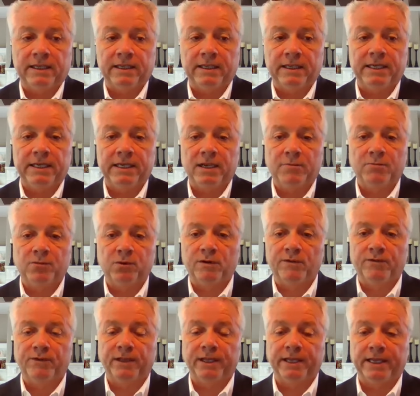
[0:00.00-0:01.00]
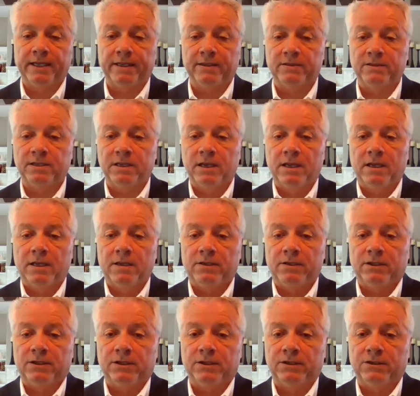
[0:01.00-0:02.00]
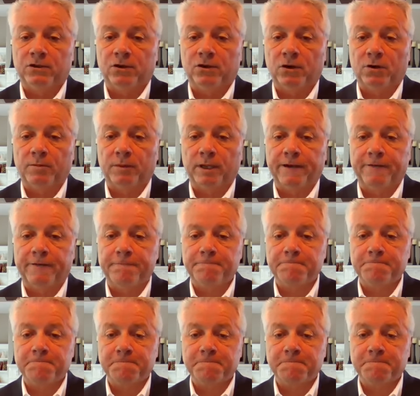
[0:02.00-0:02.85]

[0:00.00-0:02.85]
any number of things to determine